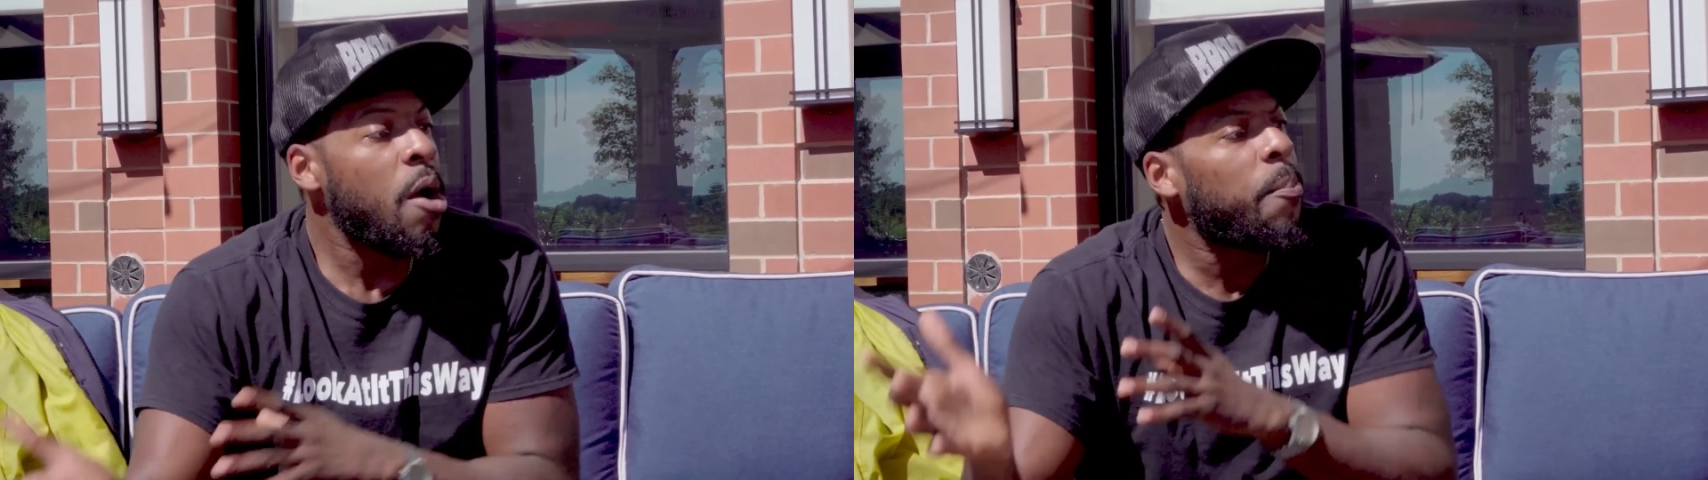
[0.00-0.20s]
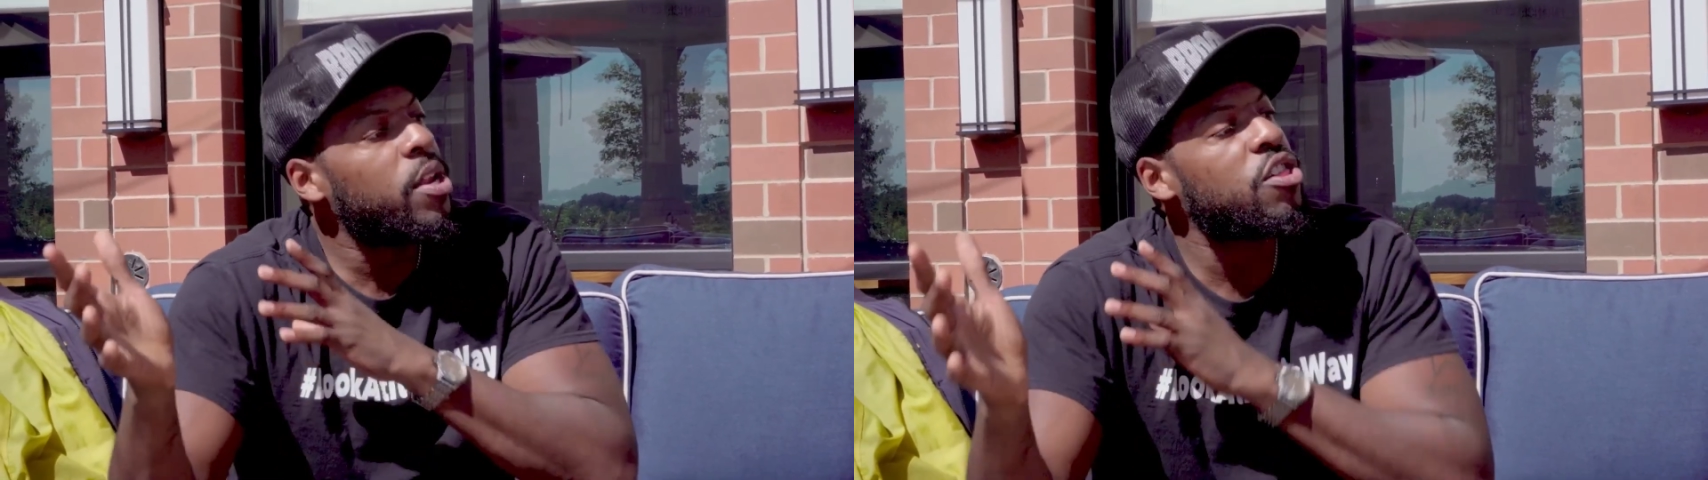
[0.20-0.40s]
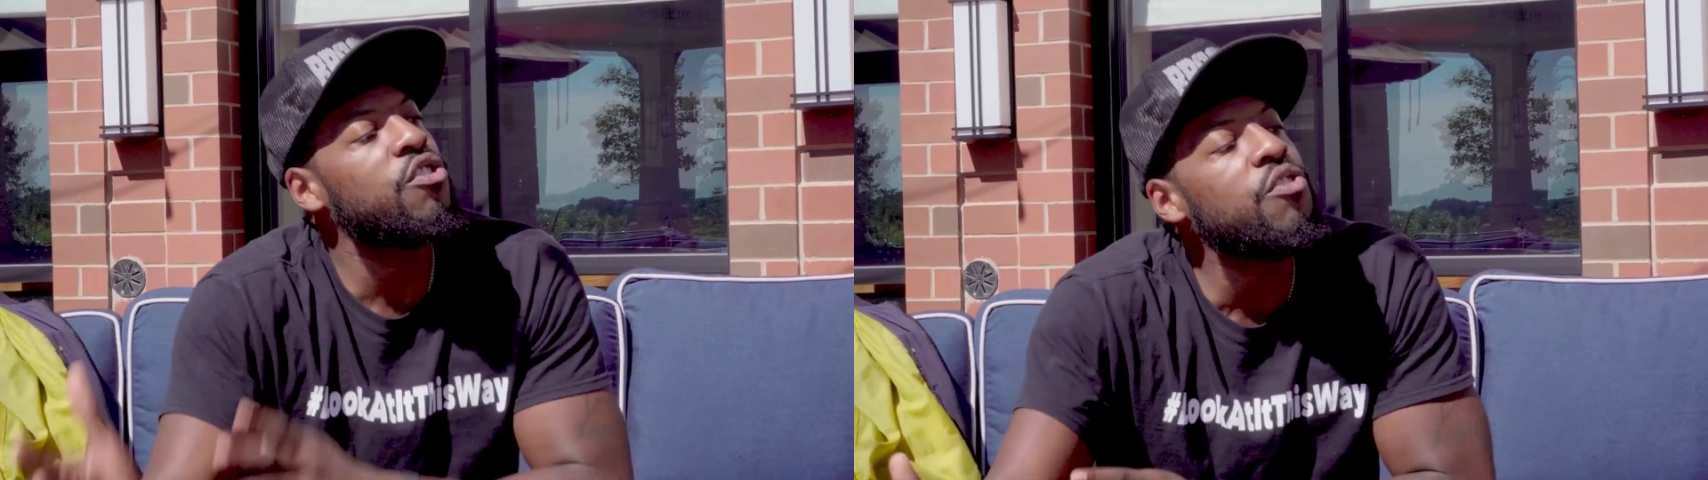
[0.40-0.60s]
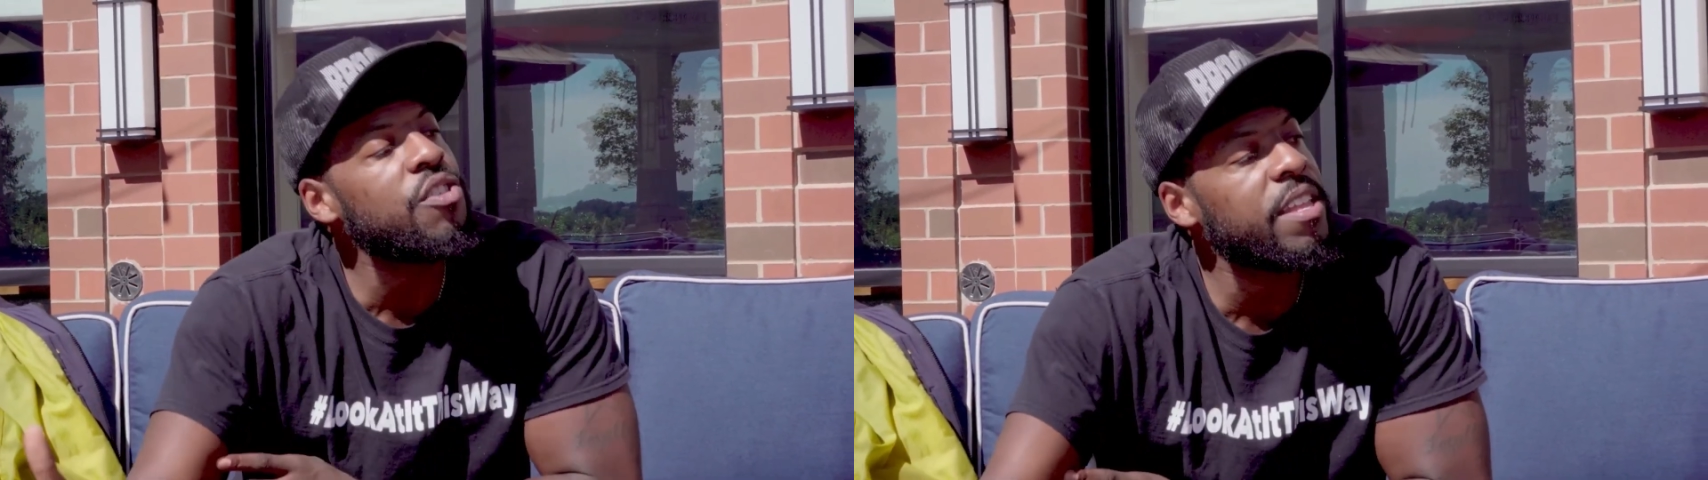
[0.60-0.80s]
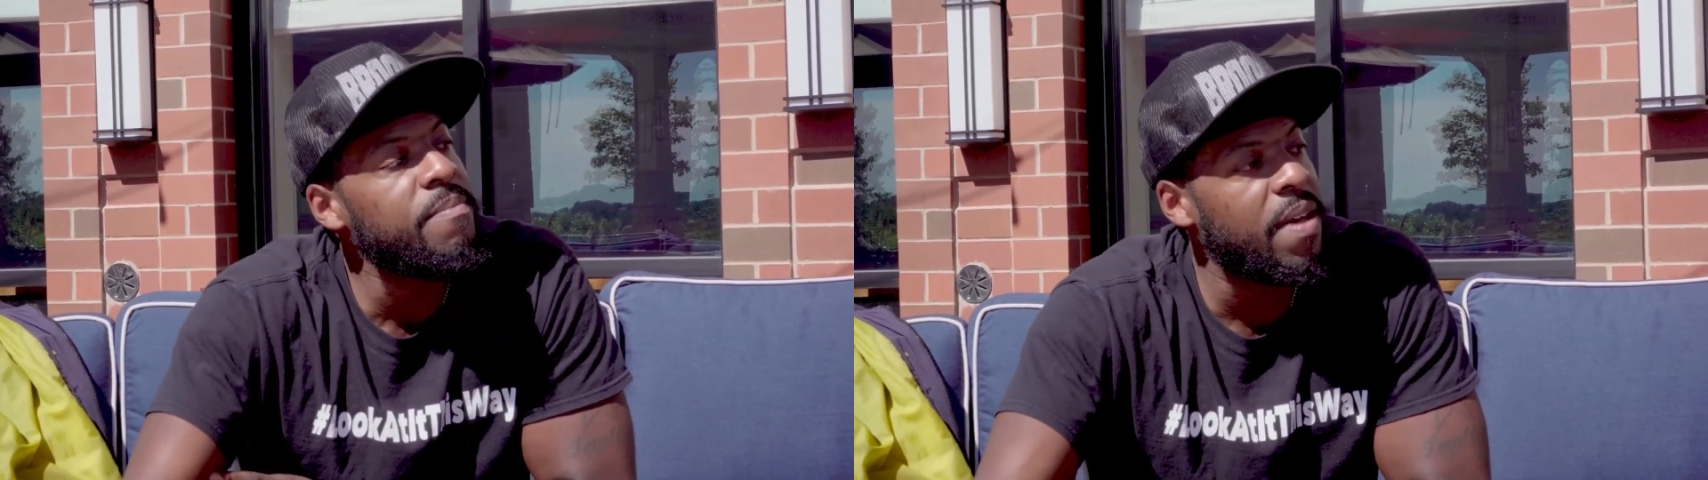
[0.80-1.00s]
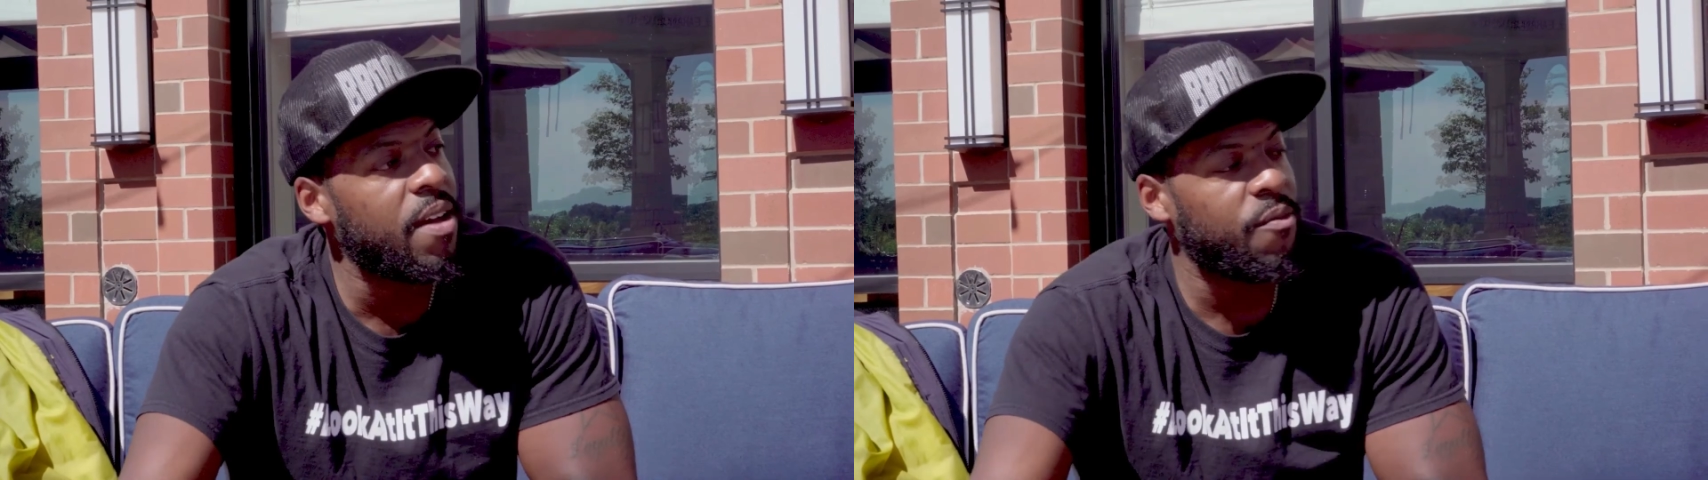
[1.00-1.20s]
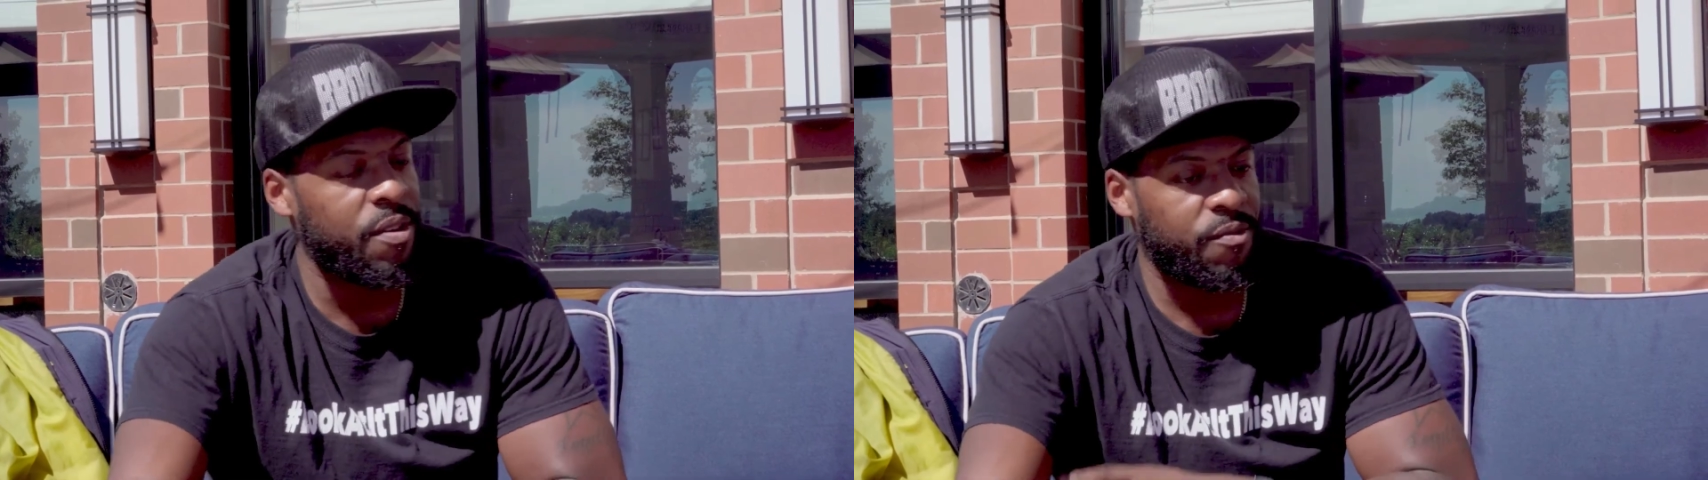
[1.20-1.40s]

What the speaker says: but it's usually met with